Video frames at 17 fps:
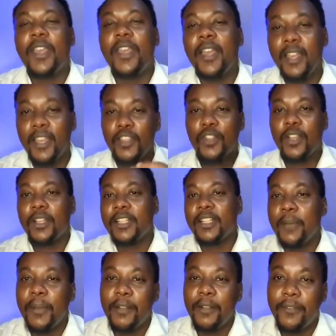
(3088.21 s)
you can come and
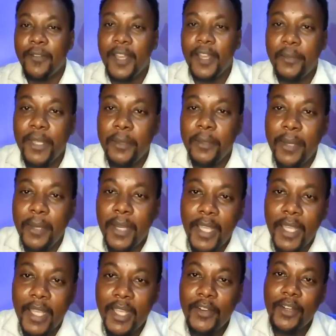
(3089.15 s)
find me in
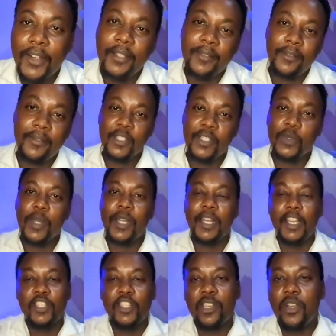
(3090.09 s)
Makere, that's where I lecture, or you